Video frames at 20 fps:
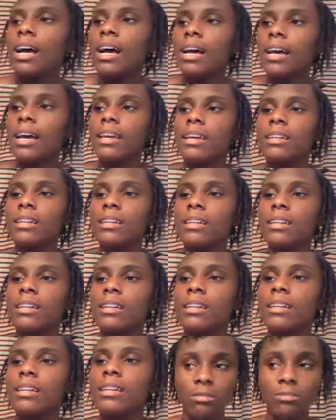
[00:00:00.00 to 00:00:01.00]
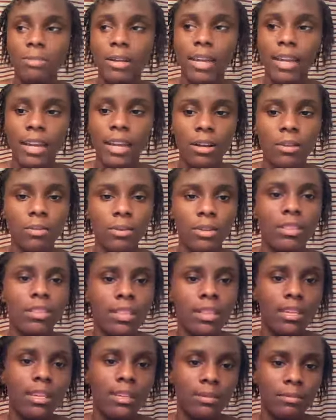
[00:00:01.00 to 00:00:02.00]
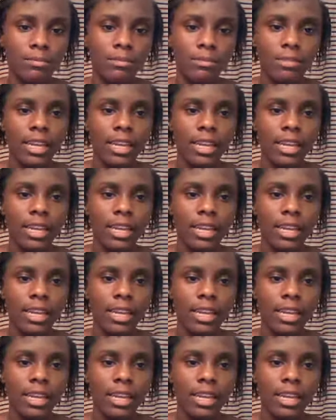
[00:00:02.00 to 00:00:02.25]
I detangled my hair with the